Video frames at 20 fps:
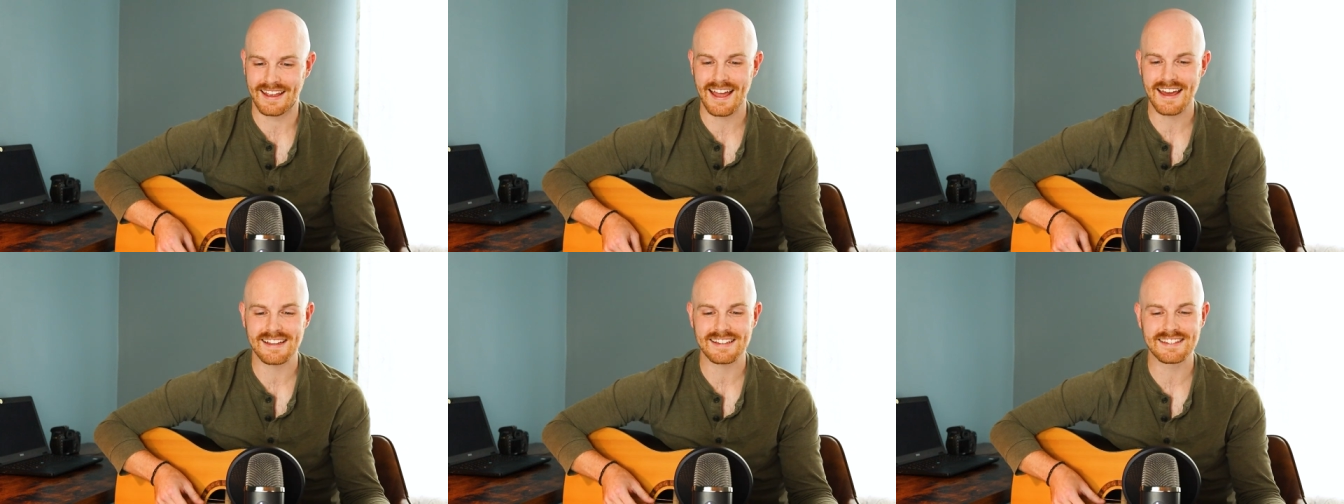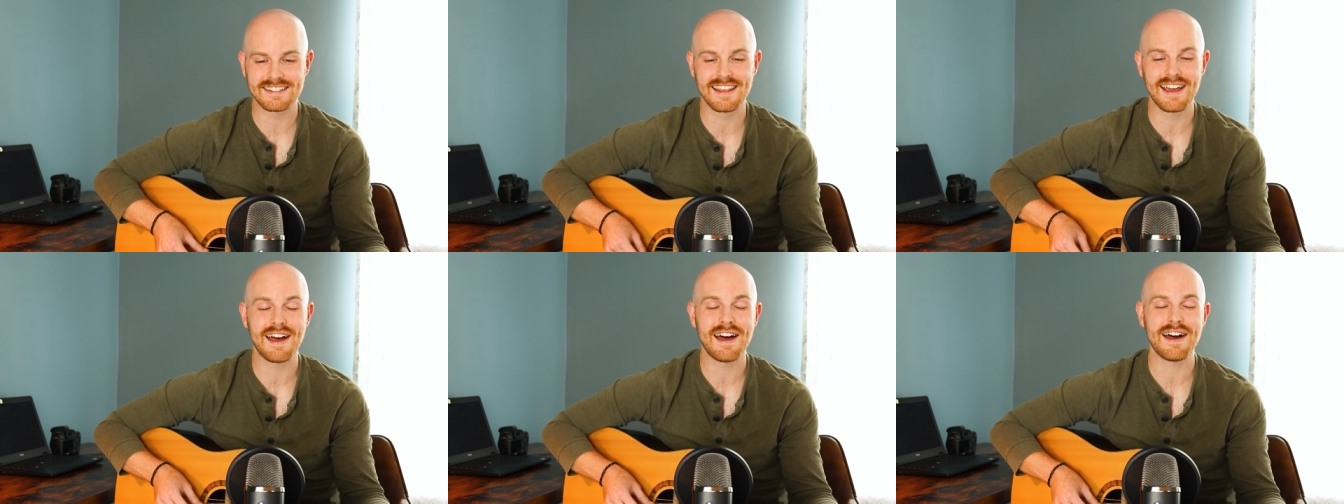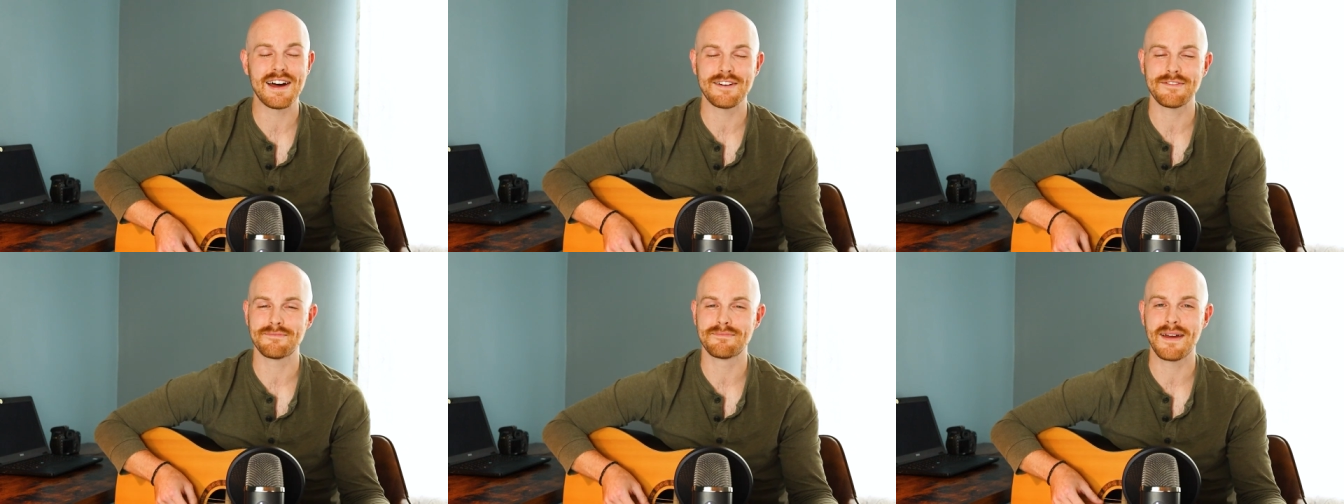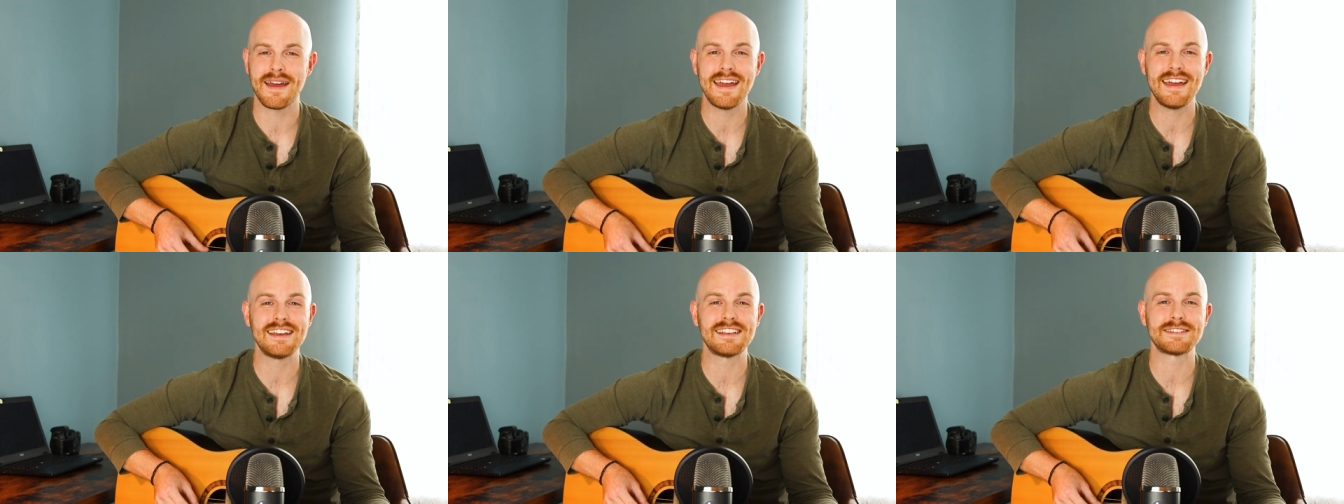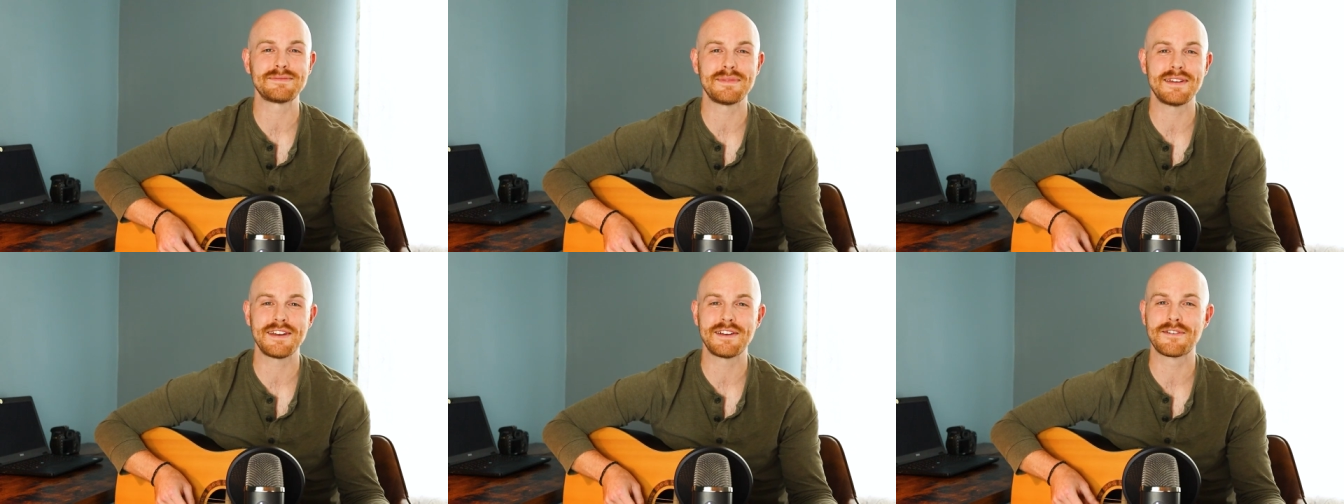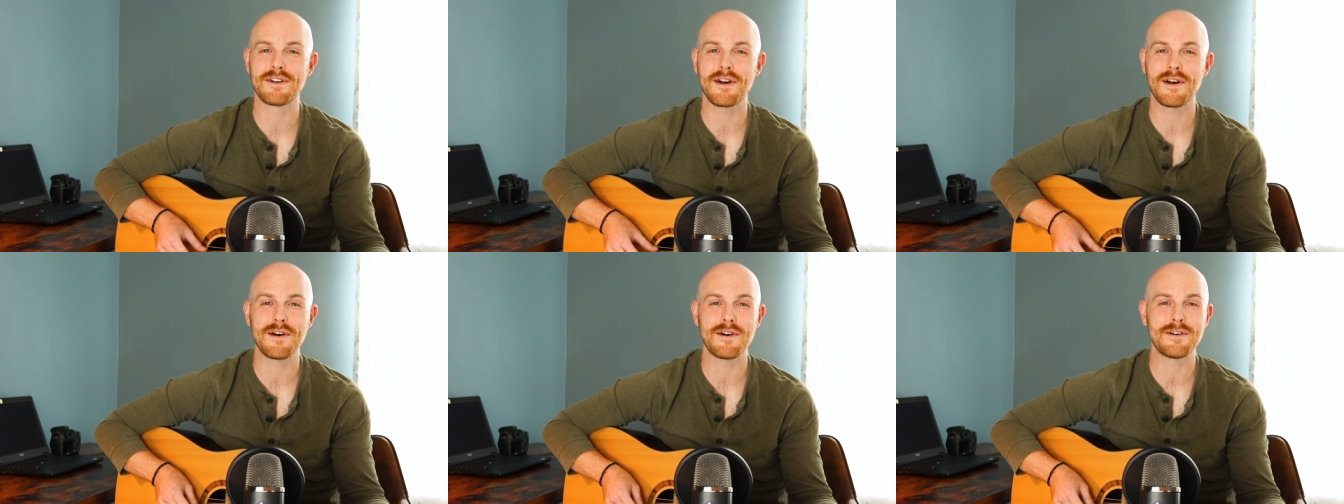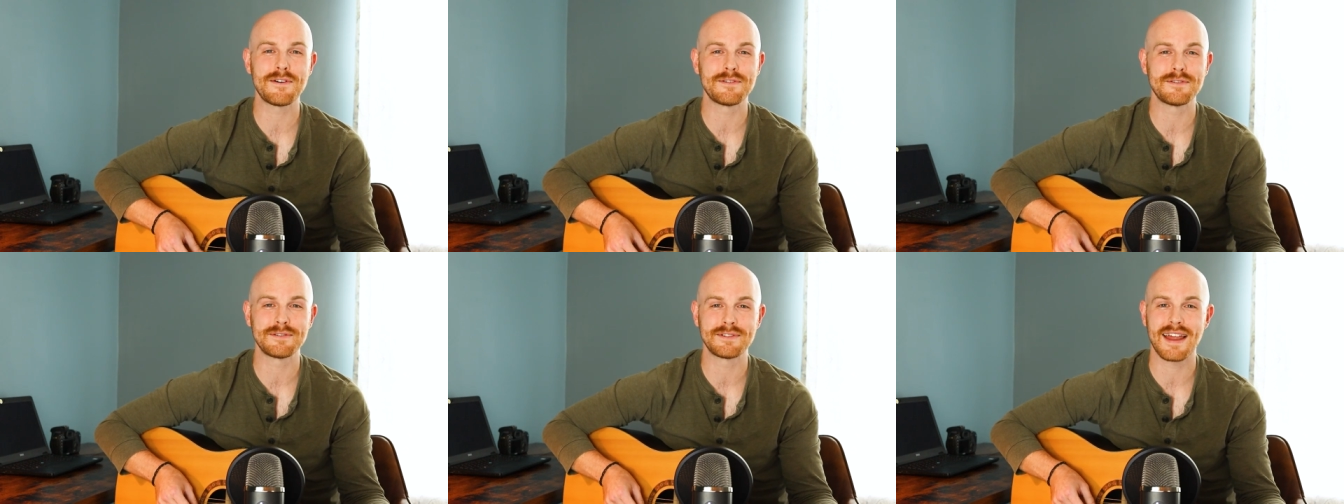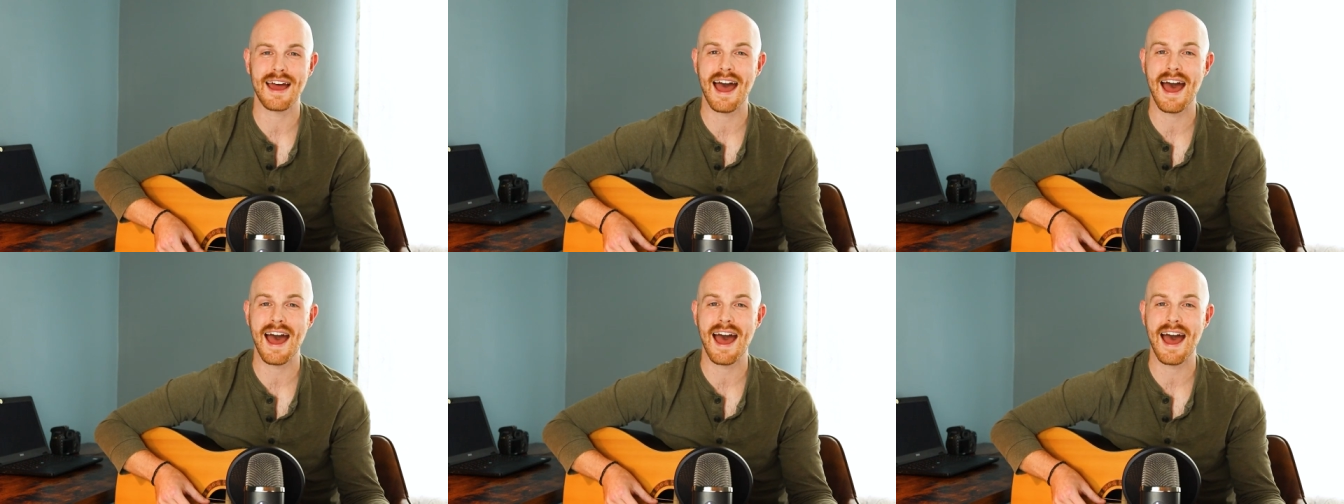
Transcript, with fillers: Kind of stuff makes me groan.